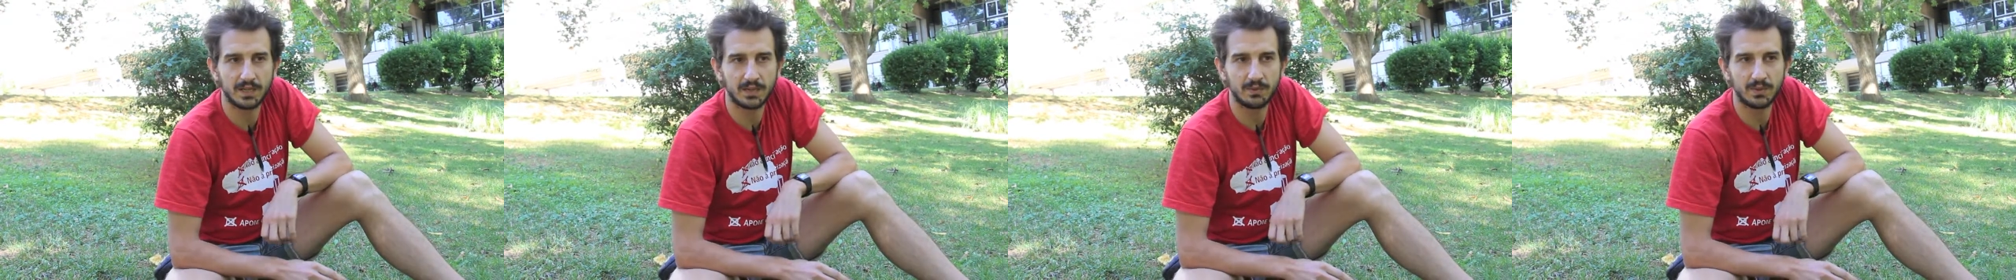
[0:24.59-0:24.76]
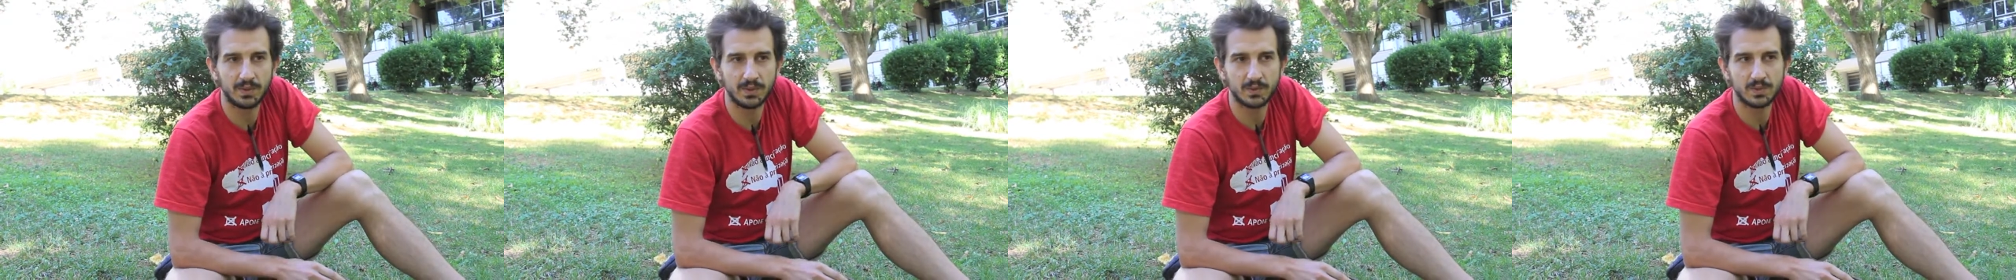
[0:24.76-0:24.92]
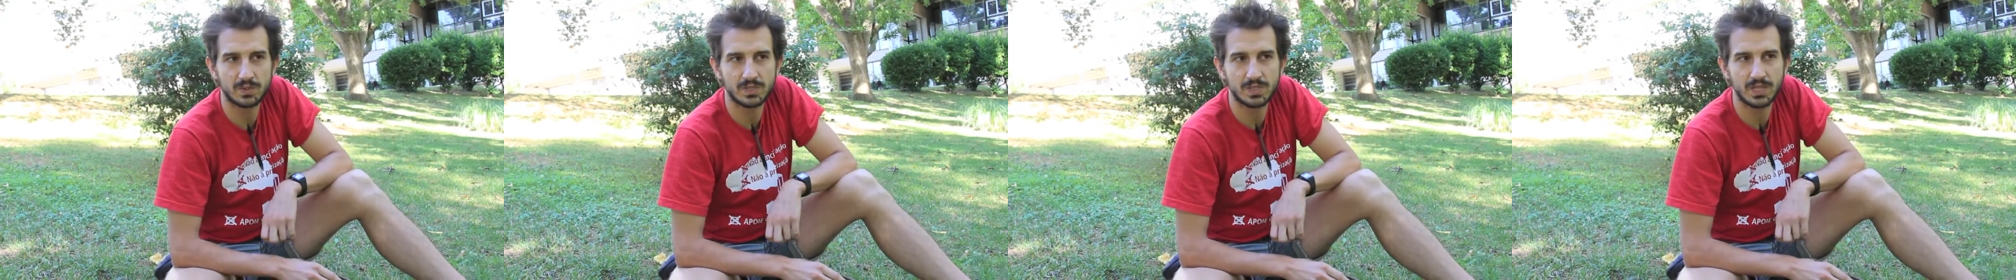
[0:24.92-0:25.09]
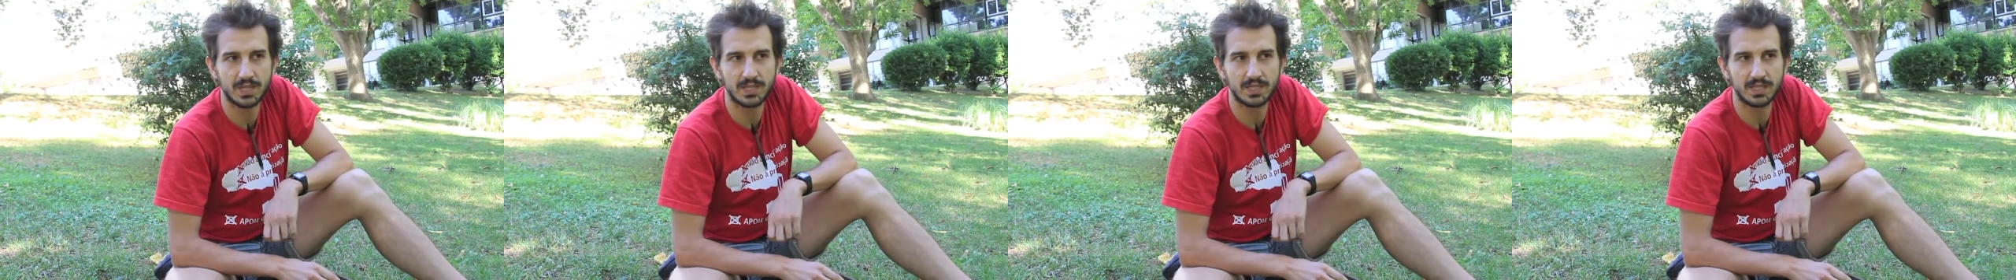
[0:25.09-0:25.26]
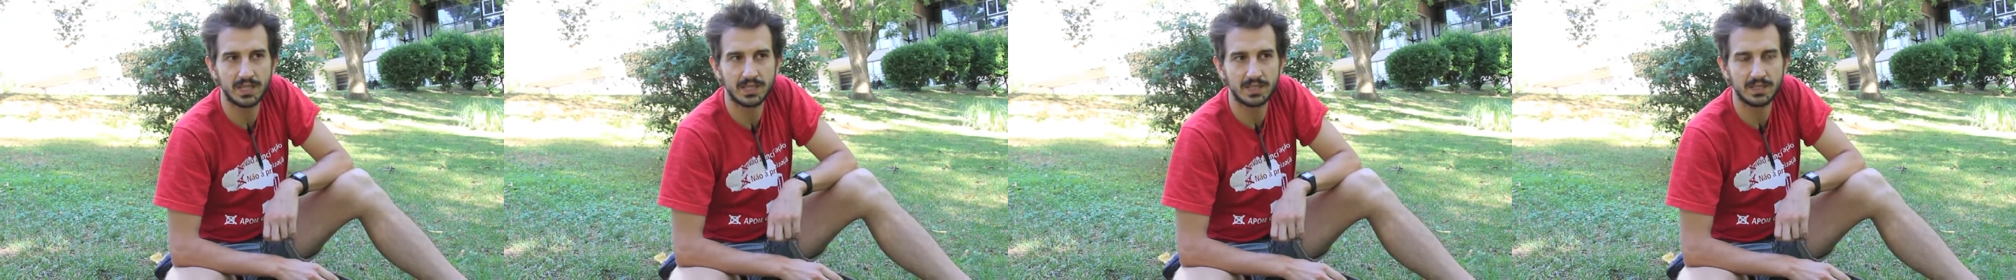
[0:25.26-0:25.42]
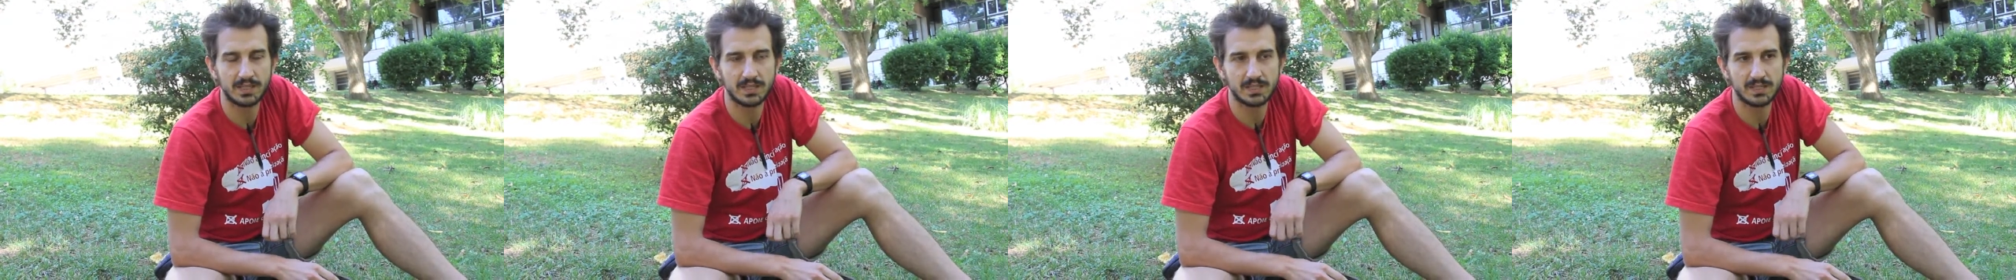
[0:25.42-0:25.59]
we could say
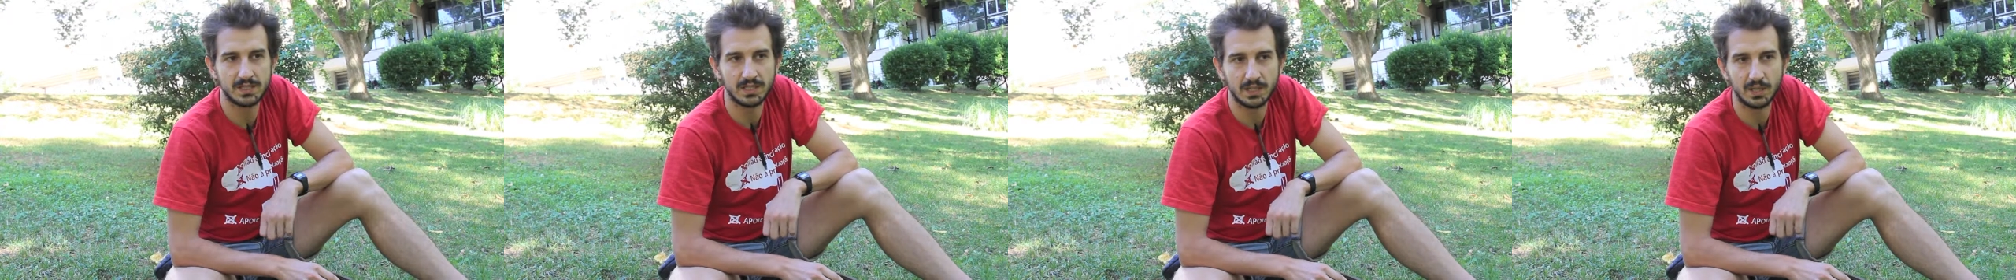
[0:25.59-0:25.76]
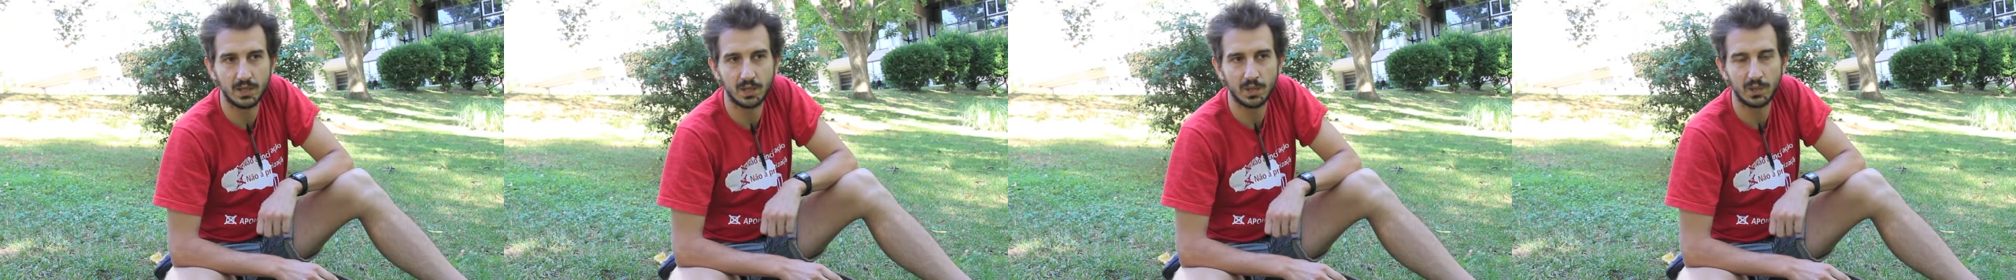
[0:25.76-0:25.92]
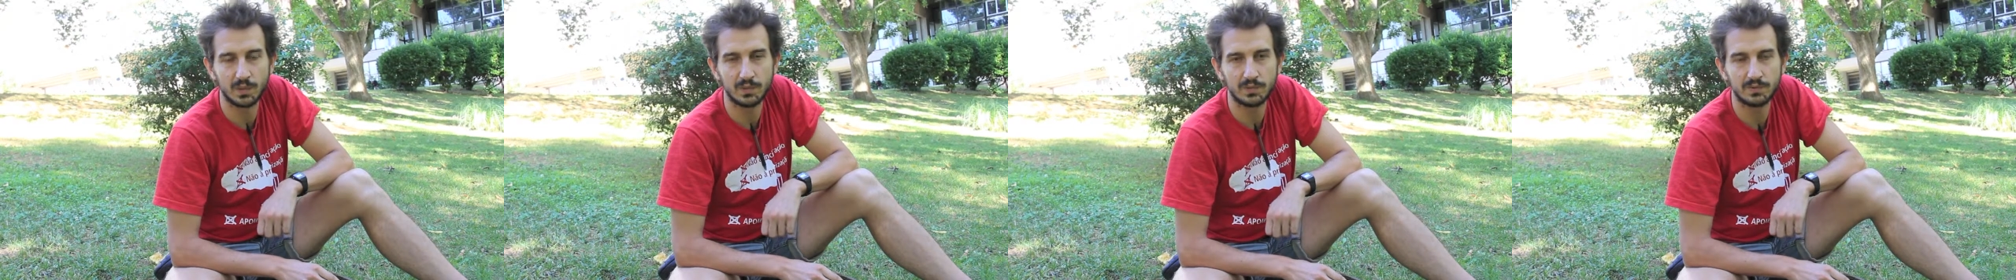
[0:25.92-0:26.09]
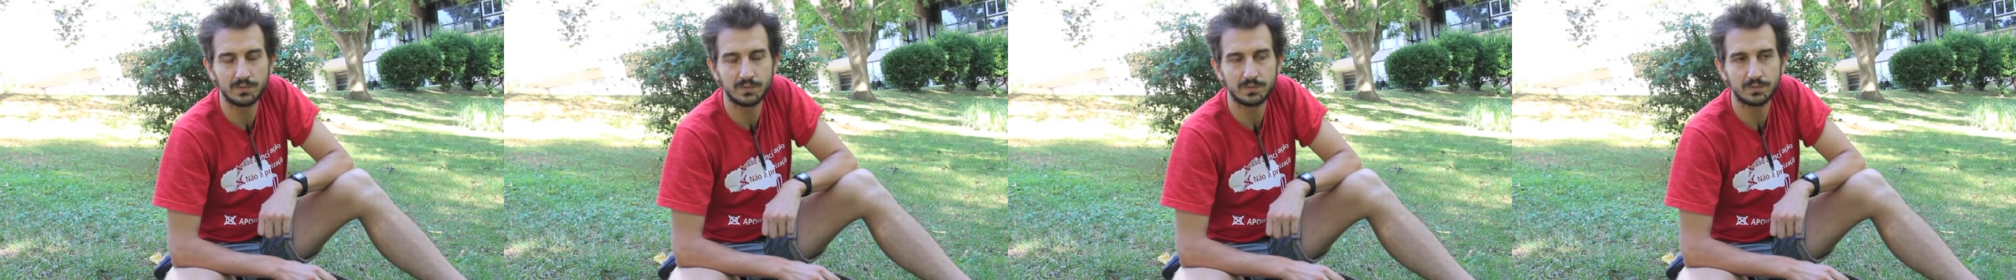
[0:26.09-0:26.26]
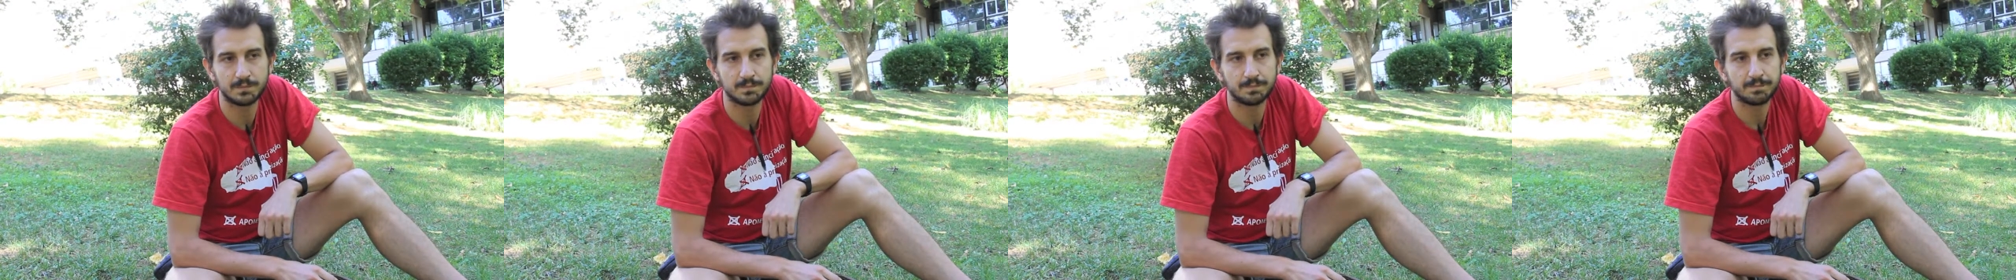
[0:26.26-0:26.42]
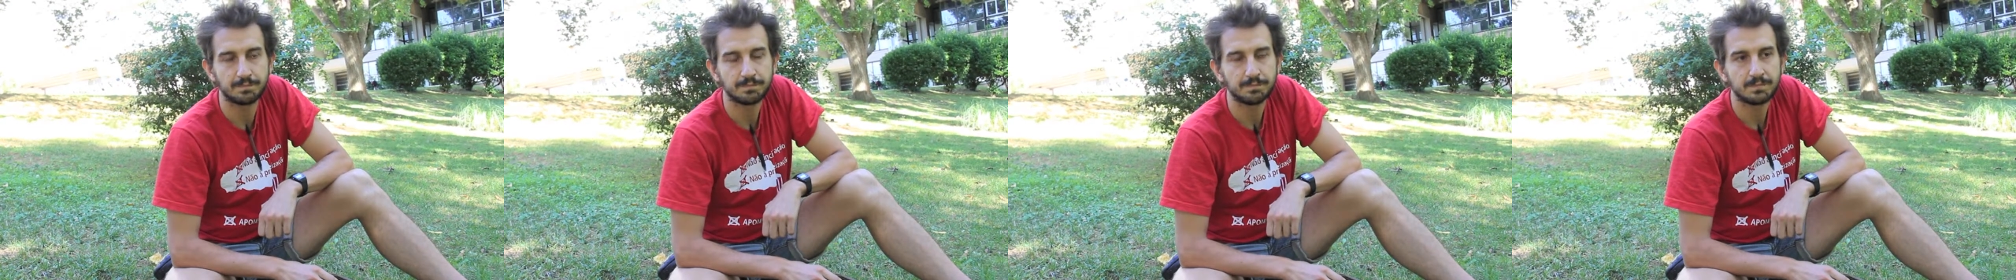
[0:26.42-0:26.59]
that is Degrowth,
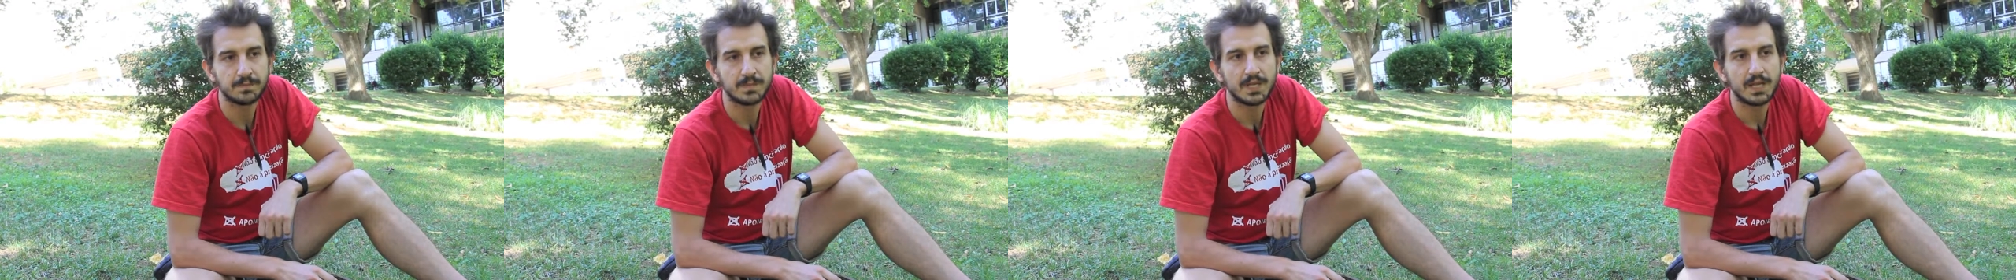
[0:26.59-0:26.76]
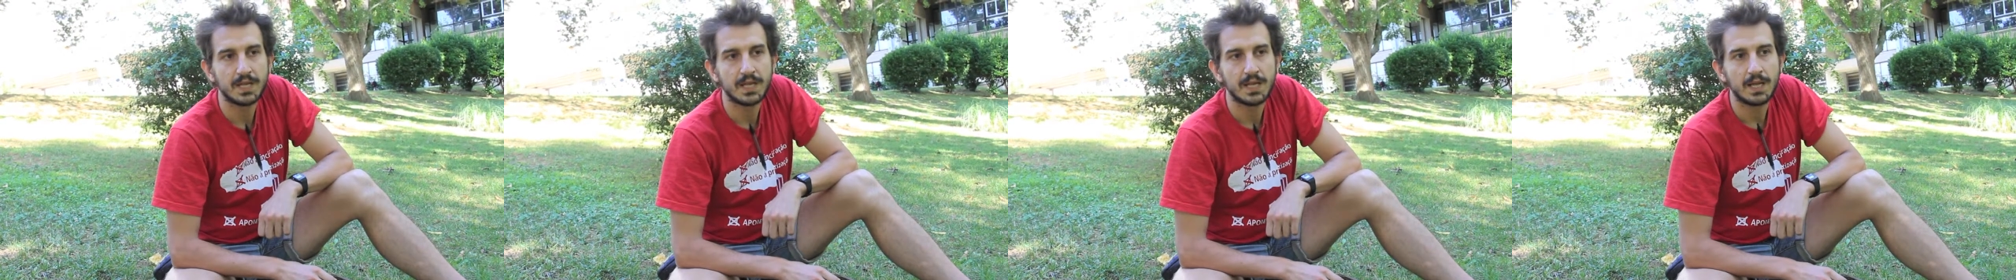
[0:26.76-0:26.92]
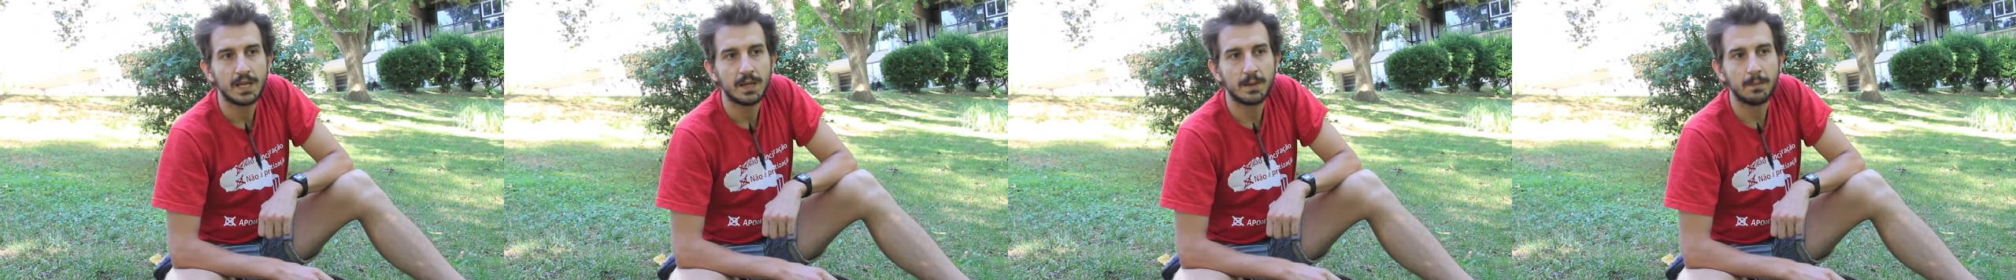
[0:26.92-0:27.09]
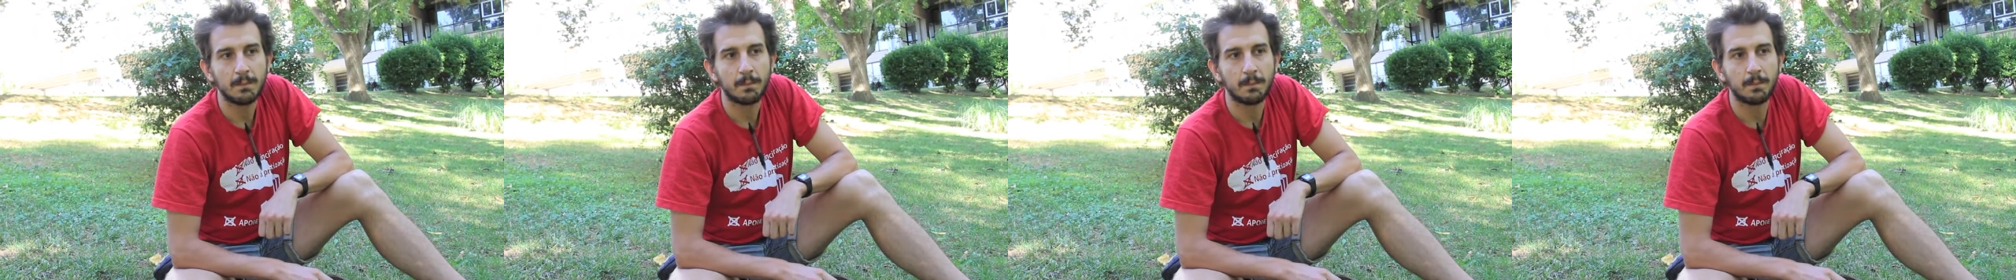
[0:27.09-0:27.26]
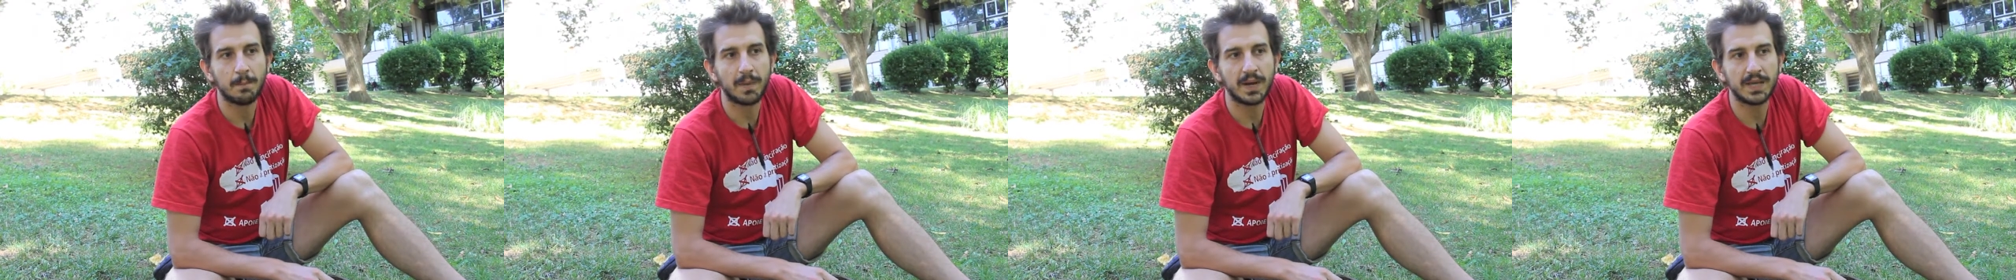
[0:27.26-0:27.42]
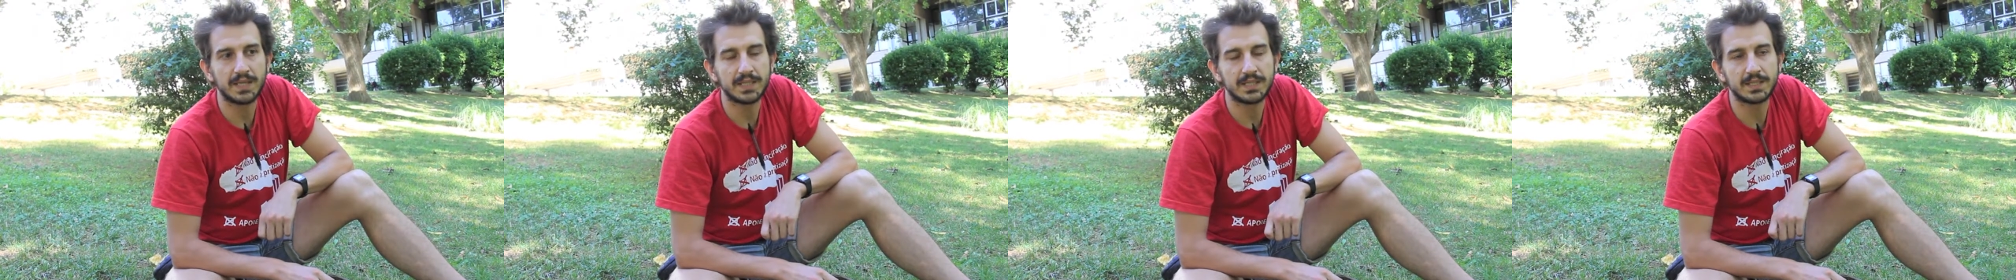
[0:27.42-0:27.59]

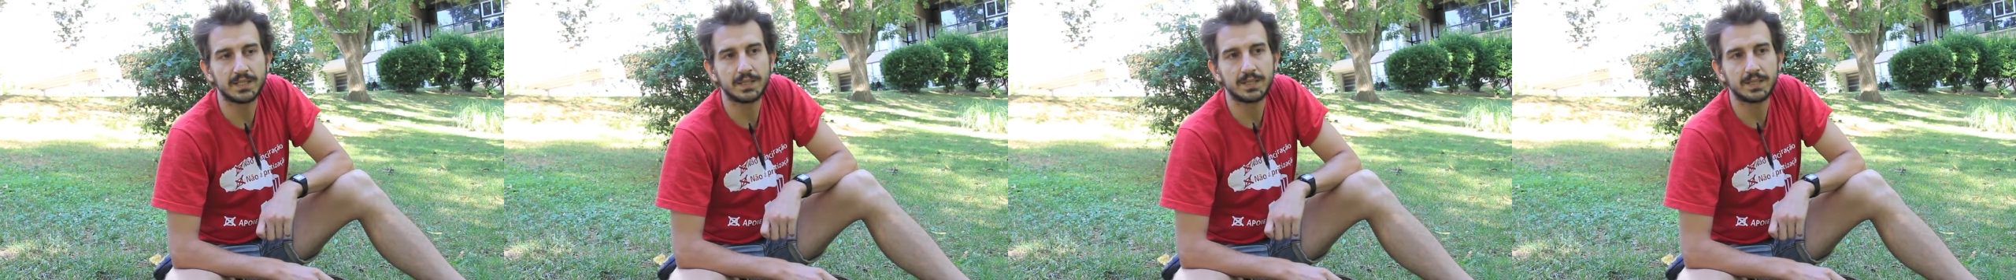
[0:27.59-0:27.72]
but